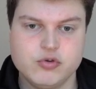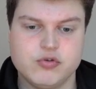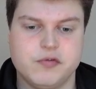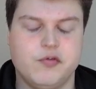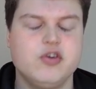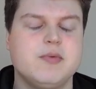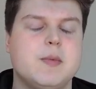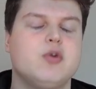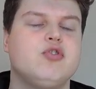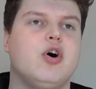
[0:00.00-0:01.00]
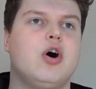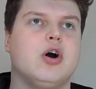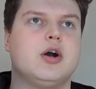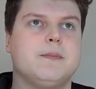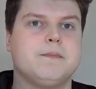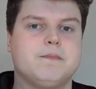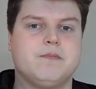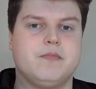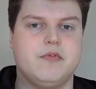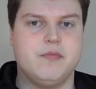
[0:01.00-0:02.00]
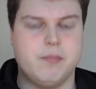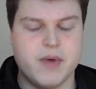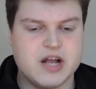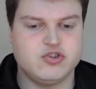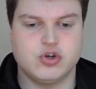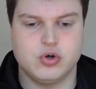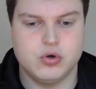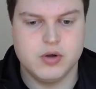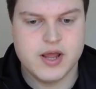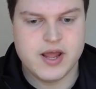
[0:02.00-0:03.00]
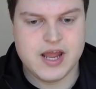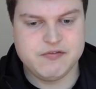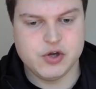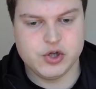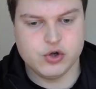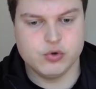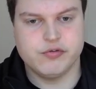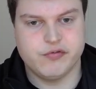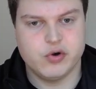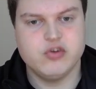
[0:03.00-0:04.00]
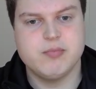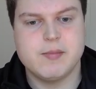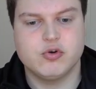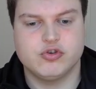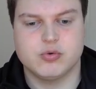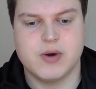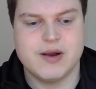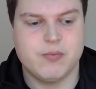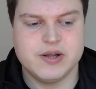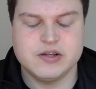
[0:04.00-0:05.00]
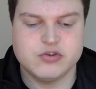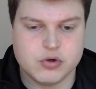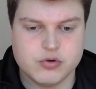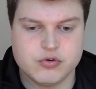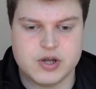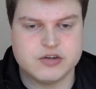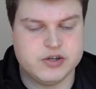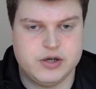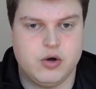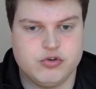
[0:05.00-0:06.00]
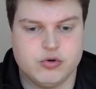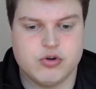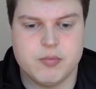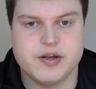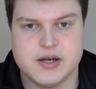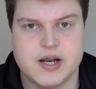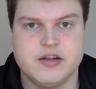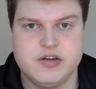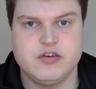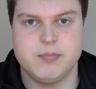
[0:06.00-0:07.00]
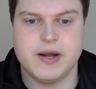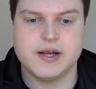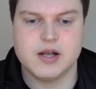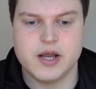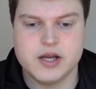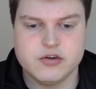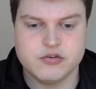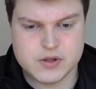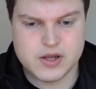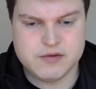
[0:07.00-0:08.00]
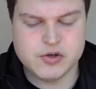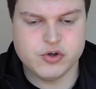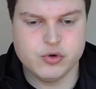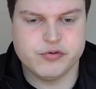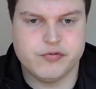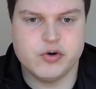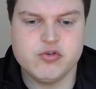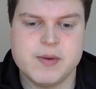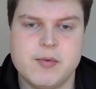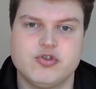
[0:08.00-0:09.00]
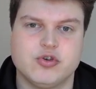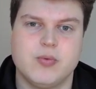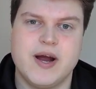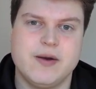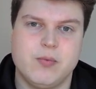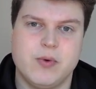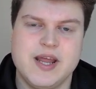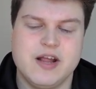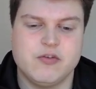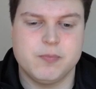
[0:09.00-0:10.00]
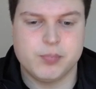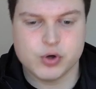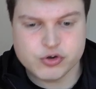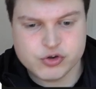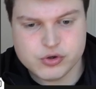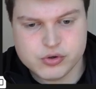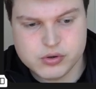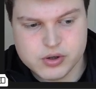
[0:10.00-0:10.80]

Voice memos are magical. If you use voice memos the right way, this is actually also something that I teach my clients. If you use voice memos the right way, it's personal,